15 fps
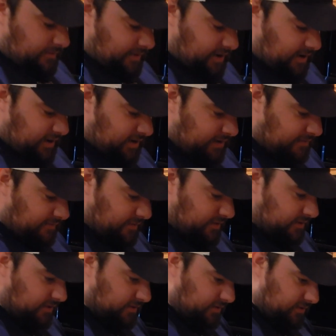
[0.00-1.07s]
we ran out of
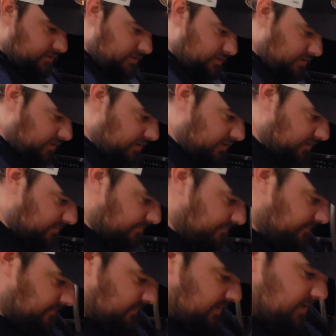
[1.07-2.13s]
the. Um,
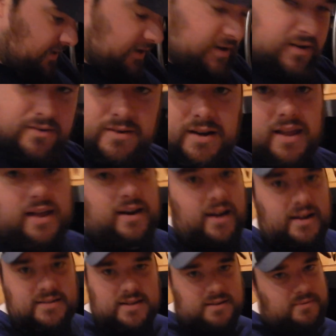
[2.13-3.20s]
again,
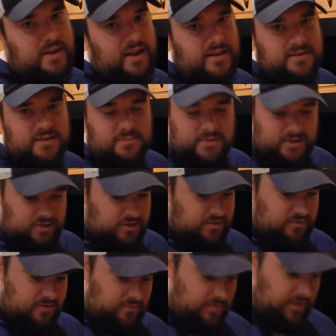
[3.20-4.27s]
I said we had some
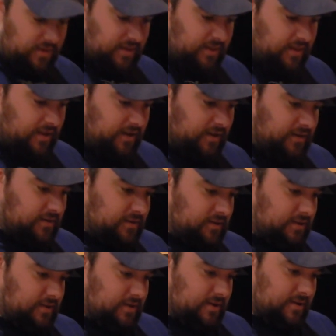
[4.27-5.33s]
issues with the
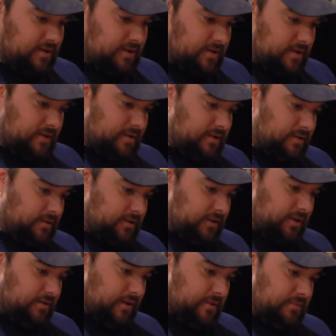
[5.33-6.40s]
things,
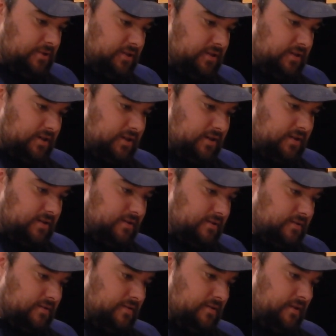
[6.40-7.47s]
so I'm just. Uh,
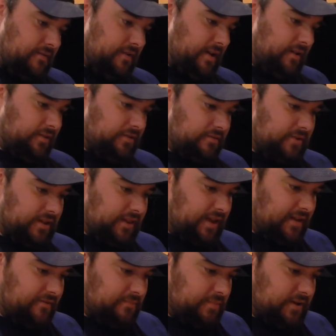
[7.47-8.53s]
got three
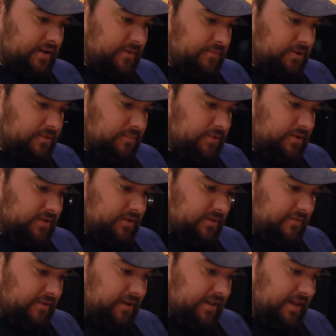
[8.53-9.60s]
left, but I'm just putting
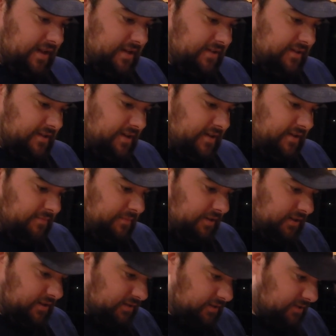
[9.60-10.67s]
some vanilla icing on them
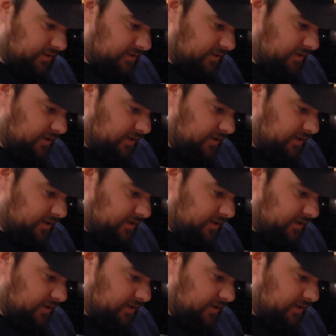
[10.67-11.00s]
because